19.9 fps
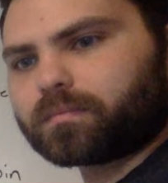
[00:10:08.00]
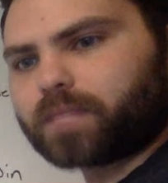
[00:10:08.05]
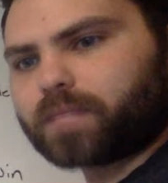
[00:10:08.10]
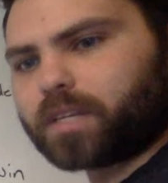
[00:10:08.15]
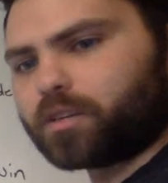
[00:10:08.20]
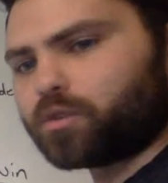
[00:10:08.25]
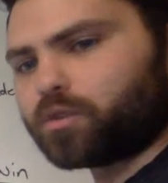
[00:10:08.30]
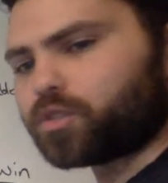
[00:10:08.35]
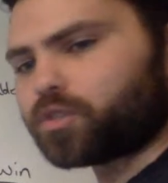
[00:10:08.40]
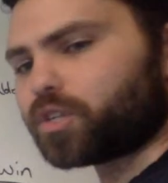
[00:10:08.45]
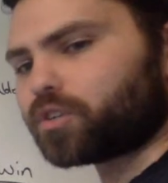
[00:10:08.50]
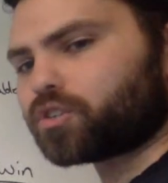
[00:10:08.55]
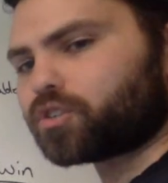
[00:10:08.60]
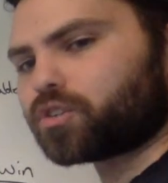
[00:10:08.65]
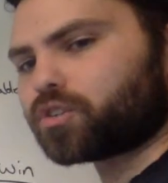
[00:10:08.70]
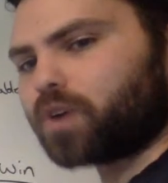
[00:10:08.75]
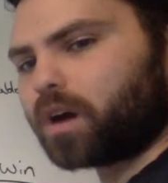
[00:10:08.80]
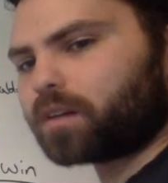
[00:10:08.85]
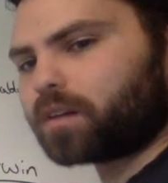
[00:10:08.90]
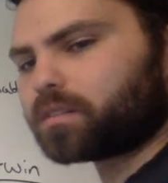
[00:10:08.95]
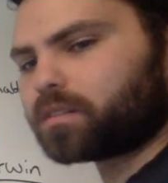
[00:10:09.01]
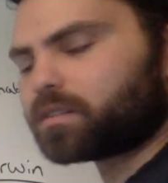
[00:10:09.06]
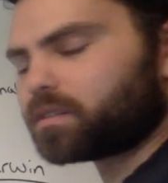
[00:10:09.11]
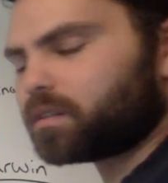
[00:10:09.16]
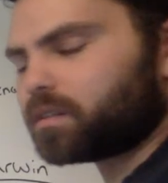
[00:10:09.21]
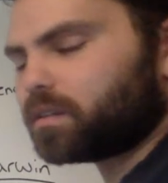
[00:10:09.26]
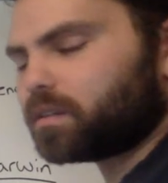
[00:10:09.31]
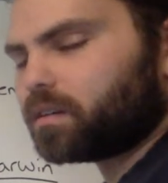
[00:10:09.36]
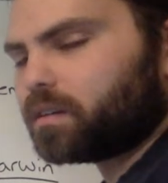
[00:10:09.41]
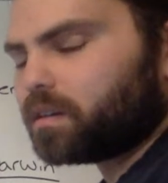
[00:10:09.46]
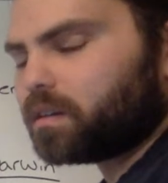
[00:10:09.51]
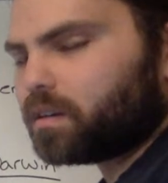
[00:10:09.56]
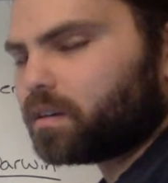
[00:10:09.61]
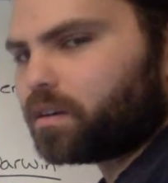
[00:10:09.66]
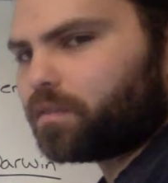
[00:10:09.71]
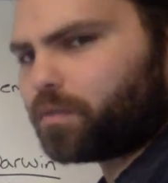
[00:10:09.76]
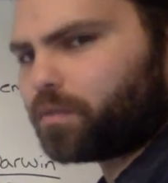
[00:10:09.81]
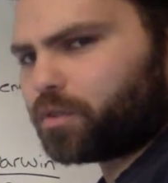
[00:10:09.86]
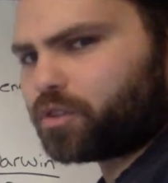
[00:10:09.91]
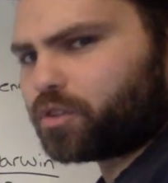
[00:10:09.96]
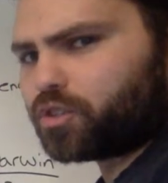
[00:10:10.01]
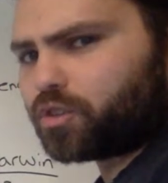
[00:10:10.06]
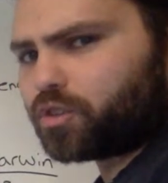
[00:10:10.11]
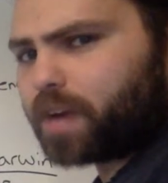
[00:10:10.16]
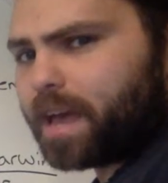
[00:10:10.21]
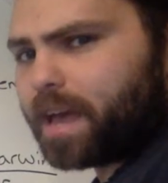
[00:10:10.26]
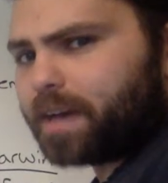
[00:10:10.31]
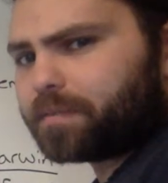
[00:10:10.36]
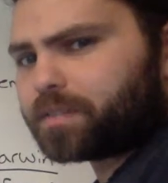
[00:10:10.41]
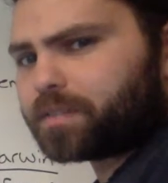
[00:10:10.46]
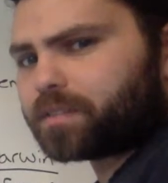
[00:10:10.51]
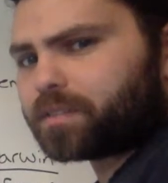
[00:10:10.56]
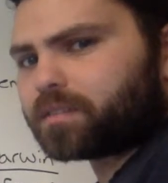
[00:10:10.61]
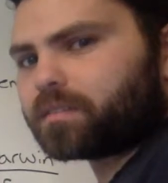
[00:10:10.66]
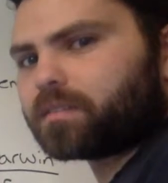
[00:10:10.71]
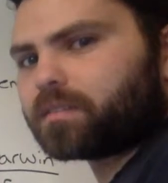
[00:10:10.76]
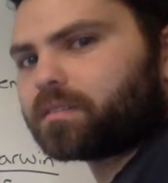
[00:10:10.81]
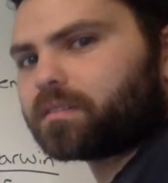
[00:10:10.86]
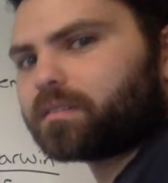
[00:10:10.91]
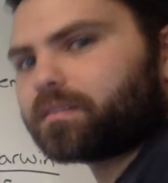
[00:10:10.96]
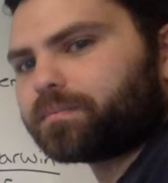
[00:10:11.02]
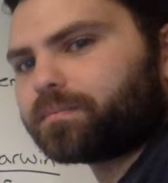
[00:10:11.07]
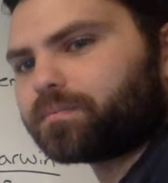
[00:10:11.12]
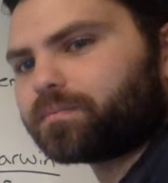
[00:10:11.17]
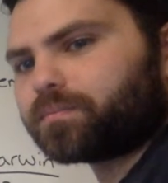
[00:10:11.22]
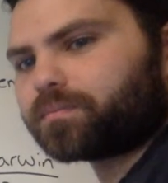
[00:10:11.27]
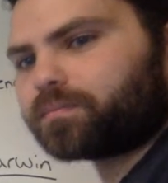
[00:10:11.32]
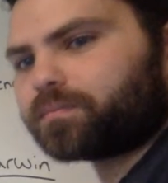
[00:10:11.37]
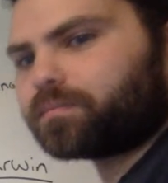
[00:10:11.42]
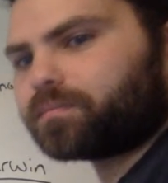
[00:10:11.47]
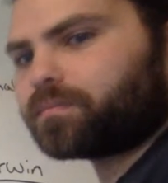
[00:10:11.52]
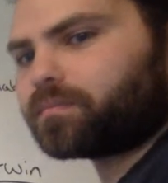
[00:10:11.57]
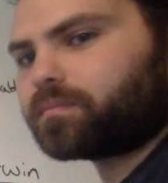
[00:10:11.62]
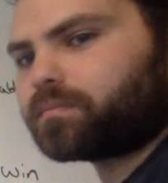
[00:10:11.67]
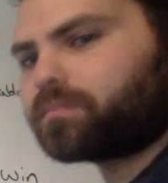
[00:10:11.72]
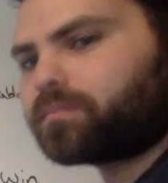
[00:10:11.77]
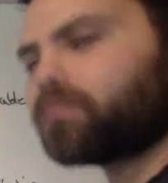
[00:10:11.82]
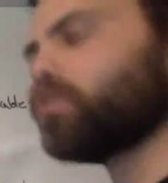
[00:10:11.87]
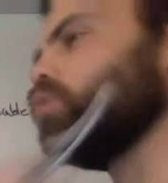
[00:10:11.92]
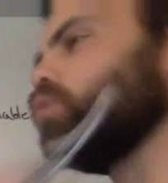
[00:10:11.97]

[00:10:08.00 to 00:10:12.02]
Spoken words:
can use their trunks for the giraffes. What